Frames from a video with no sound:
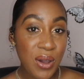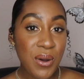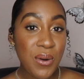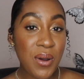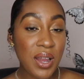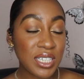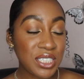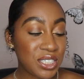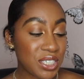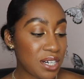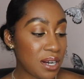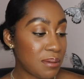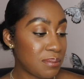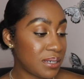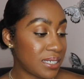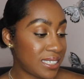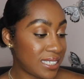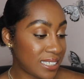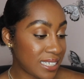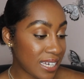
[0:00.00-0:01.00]
Question
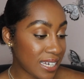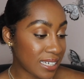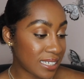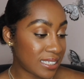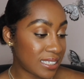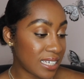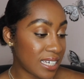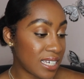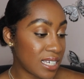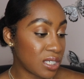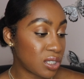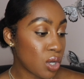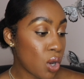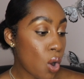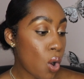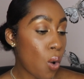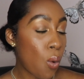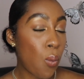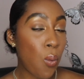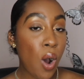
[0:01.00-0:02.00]
number six is,
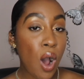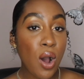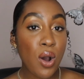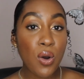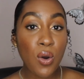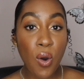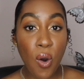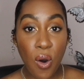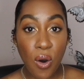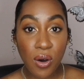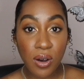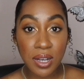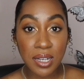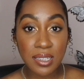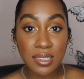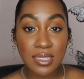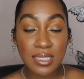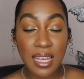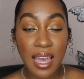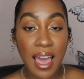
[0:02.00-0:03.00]
what
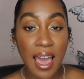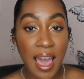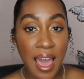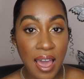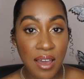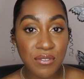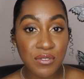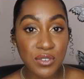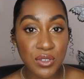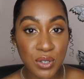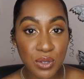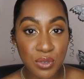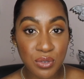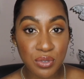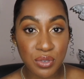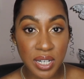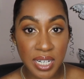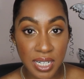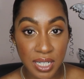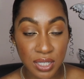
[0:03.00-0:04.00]
goals have you
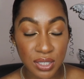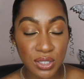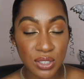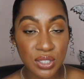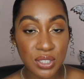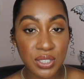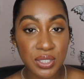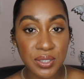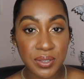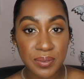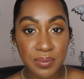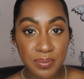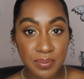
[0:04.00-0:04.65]
reached?